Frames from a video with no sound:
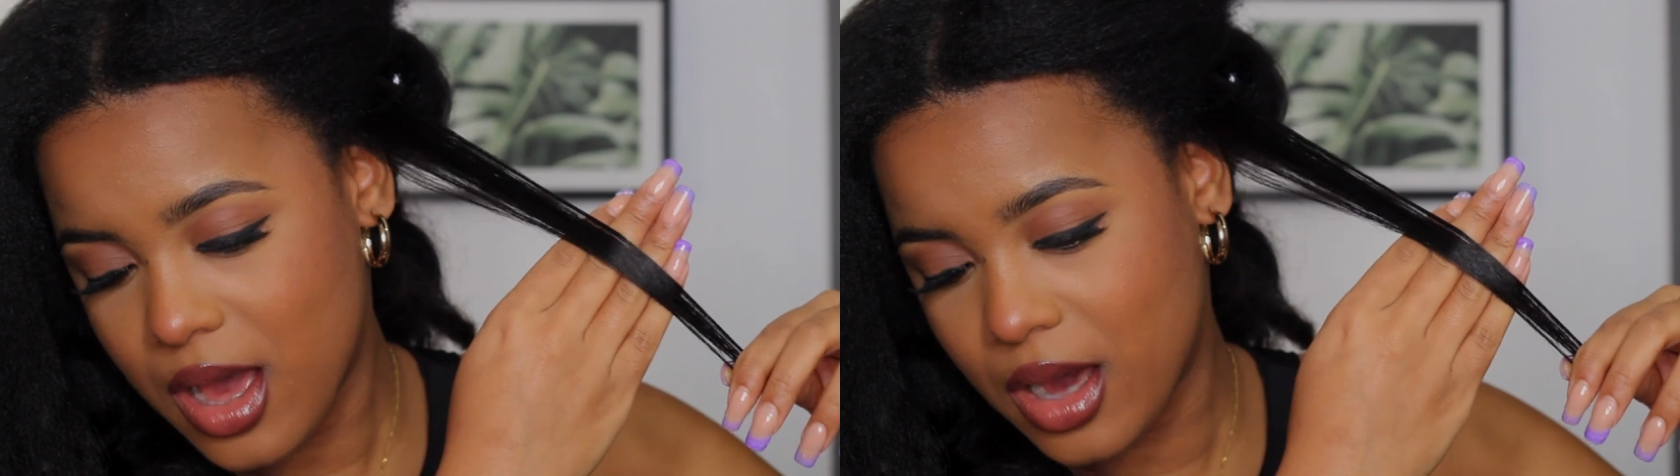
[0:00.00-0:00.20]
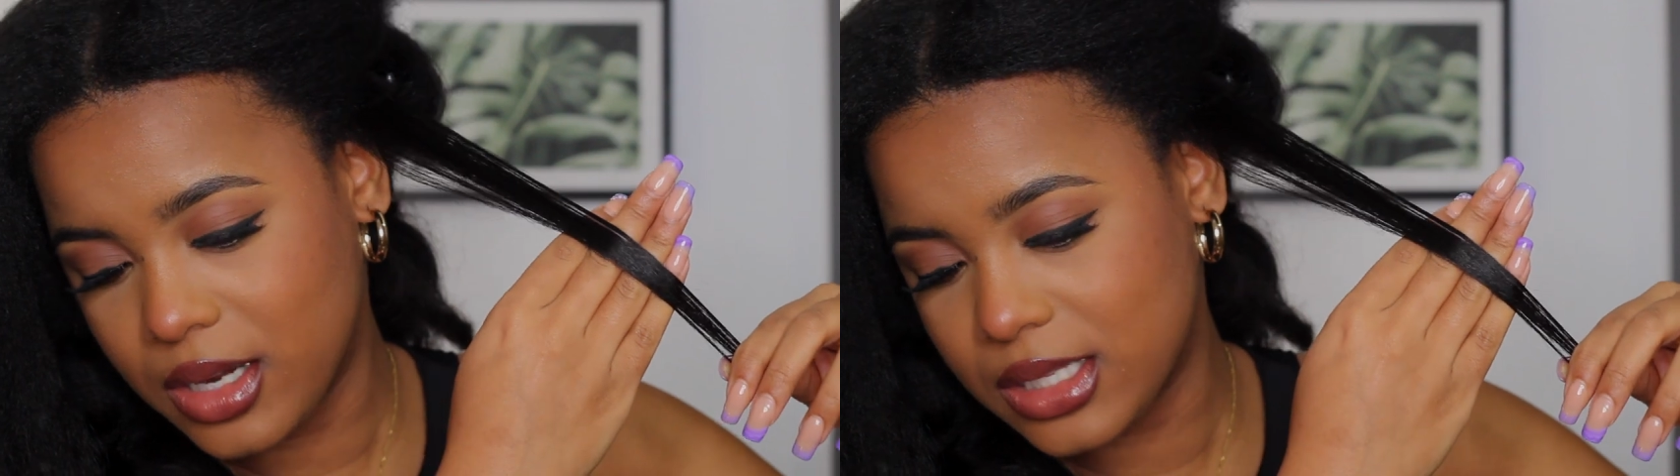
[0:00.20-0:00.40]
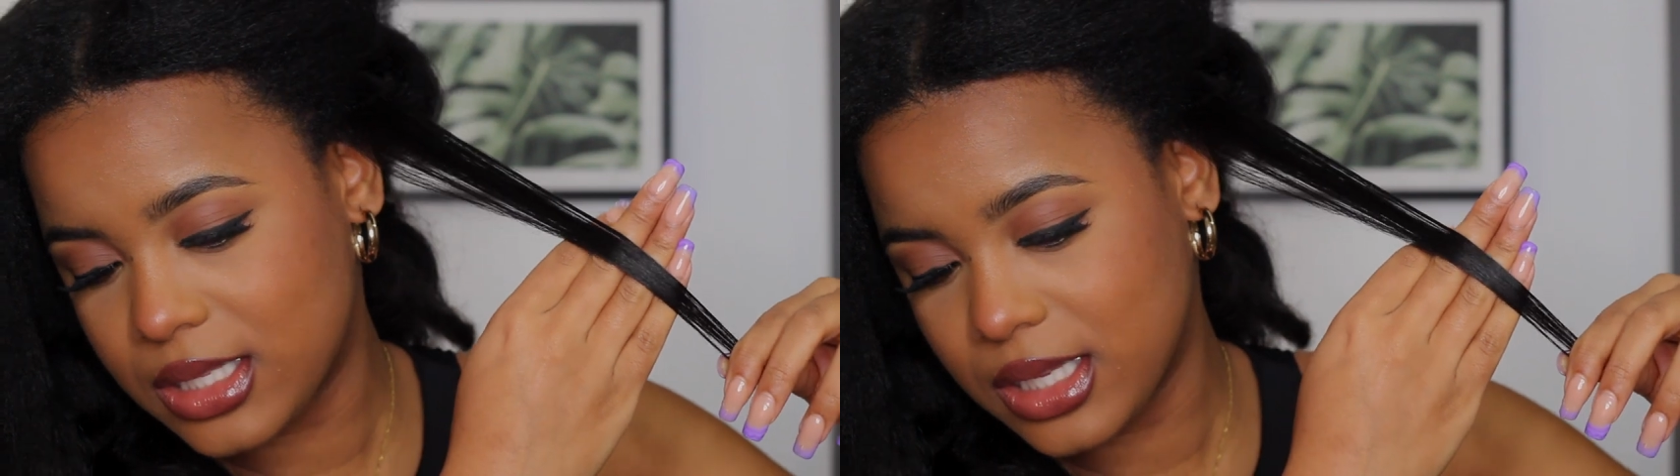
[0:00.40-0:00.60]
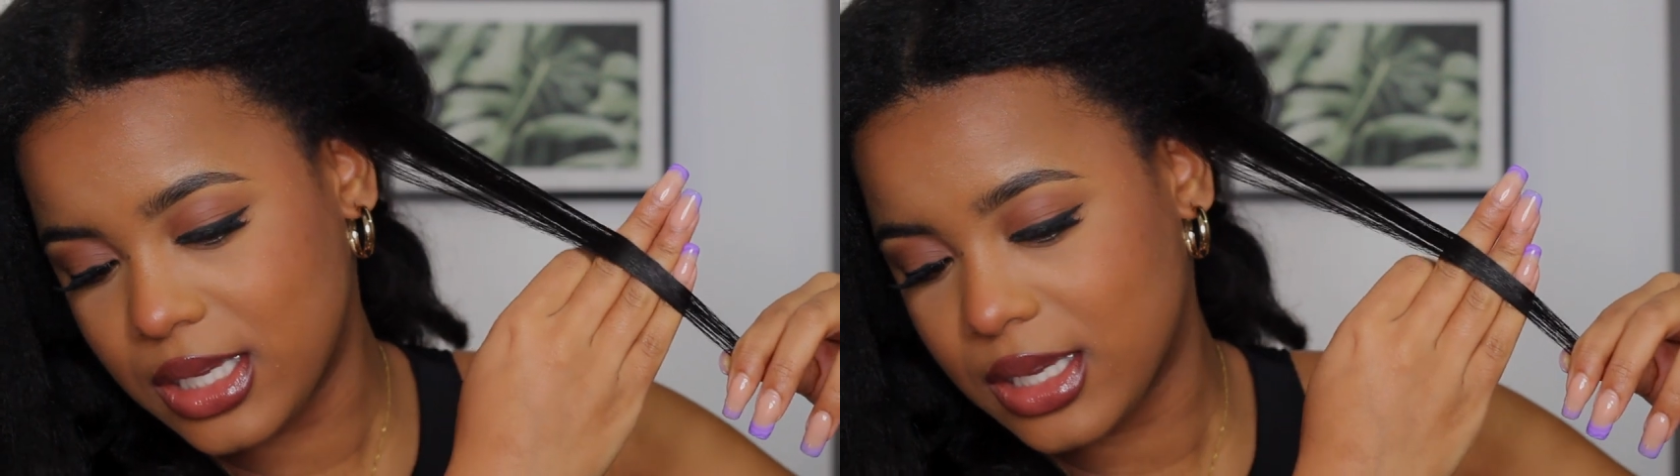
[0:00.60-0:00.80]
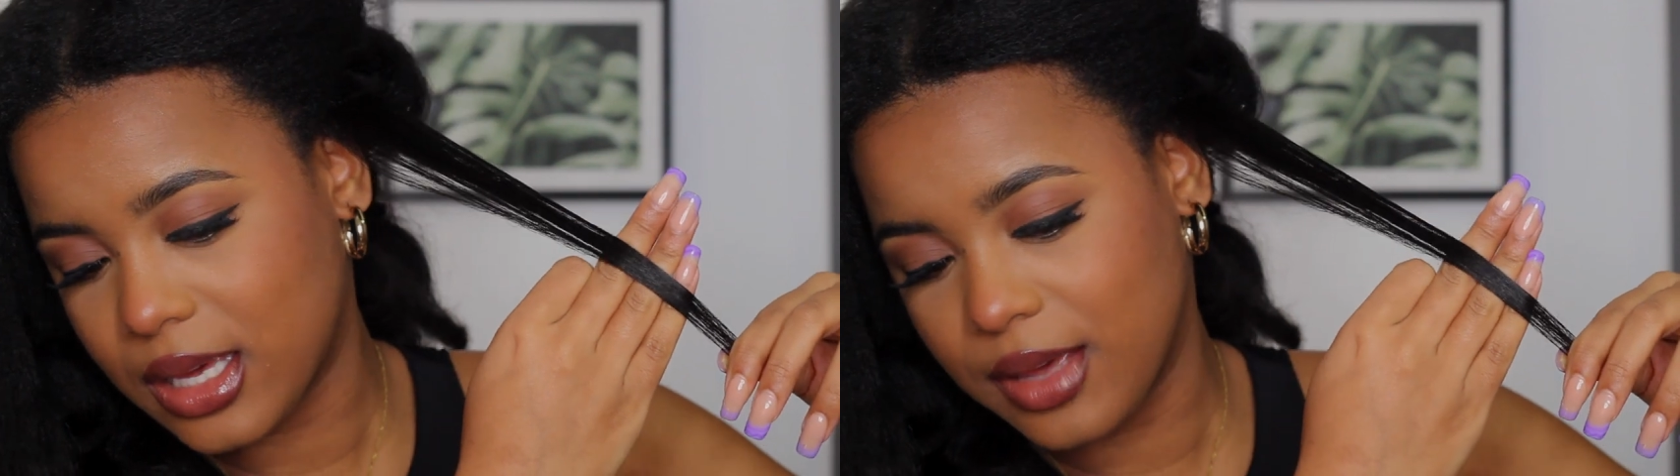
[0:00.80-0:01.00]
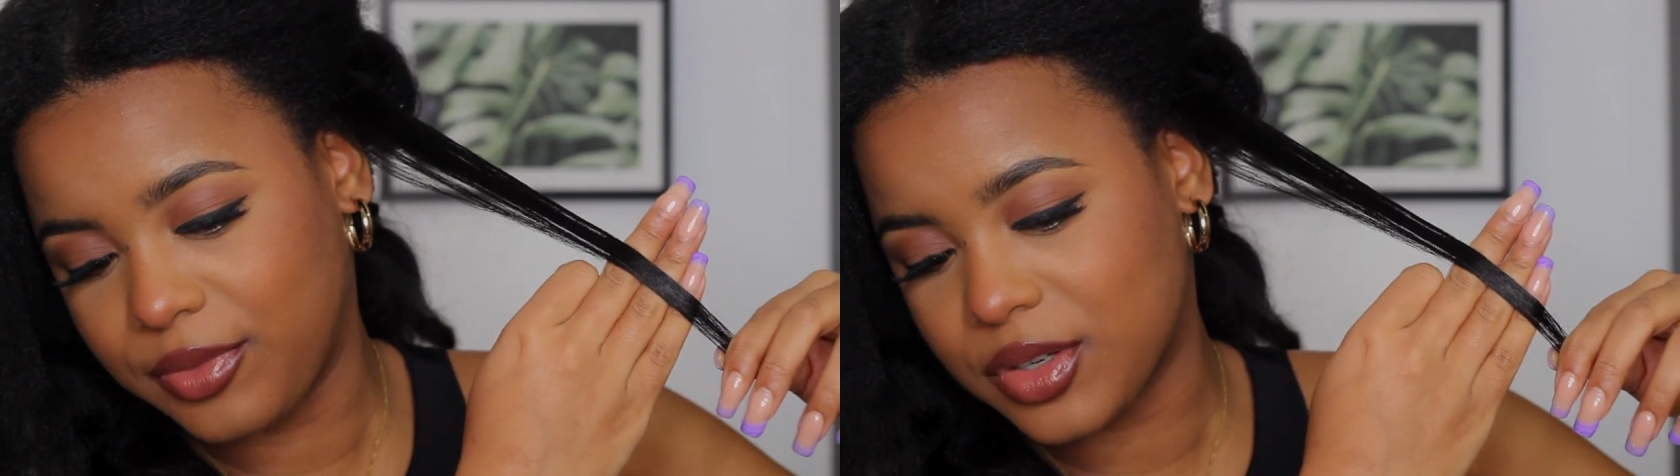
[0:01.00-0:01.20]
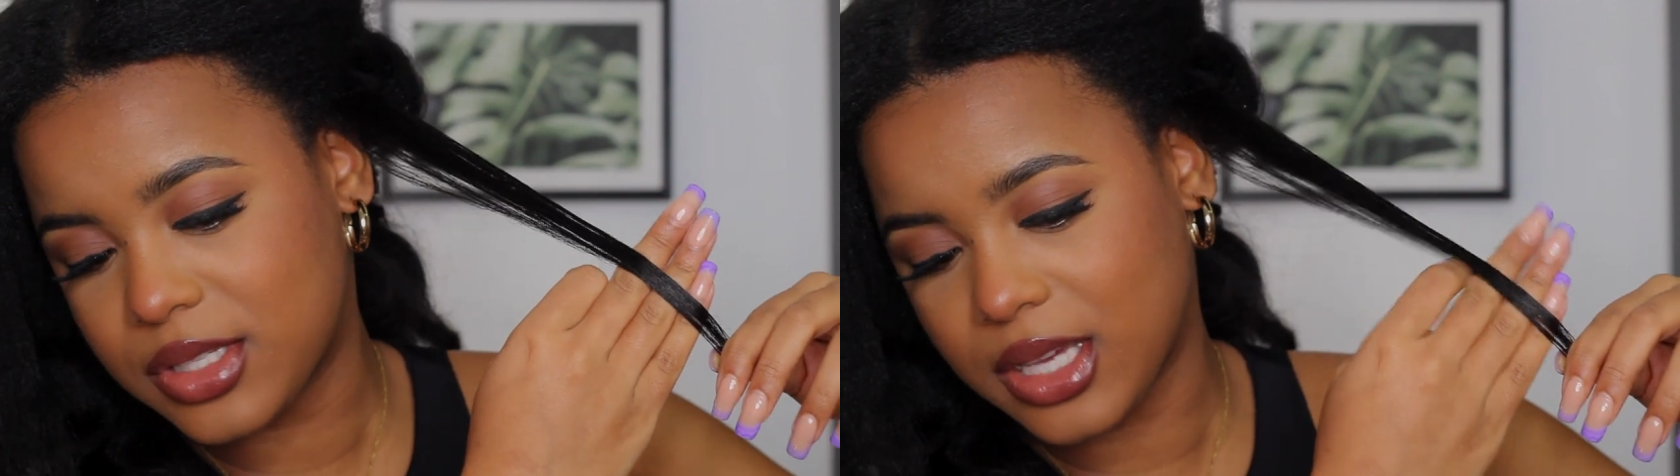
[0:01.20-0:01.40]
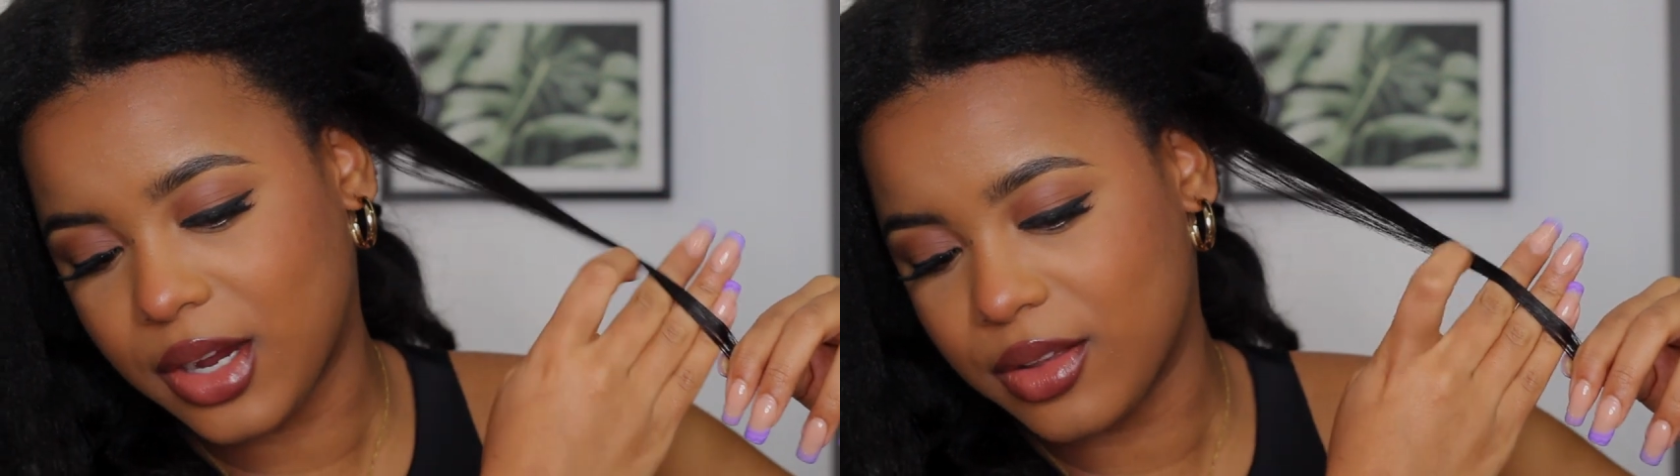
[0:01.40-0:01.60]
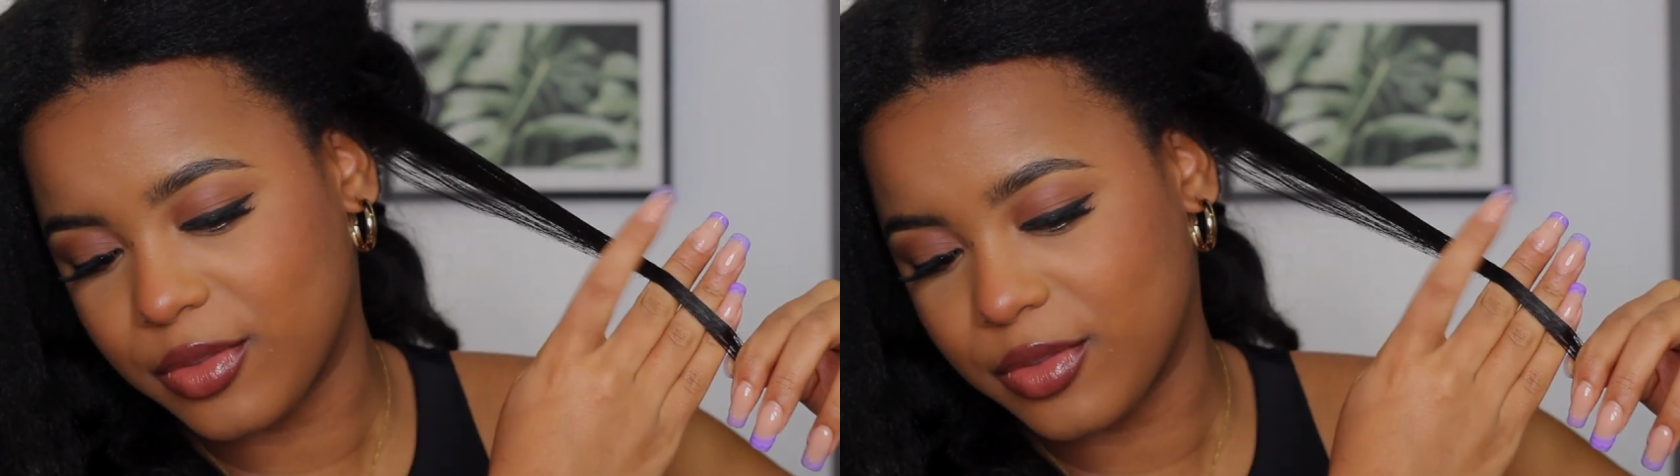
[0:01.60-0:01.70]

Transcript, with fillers: Honestly, if you're scared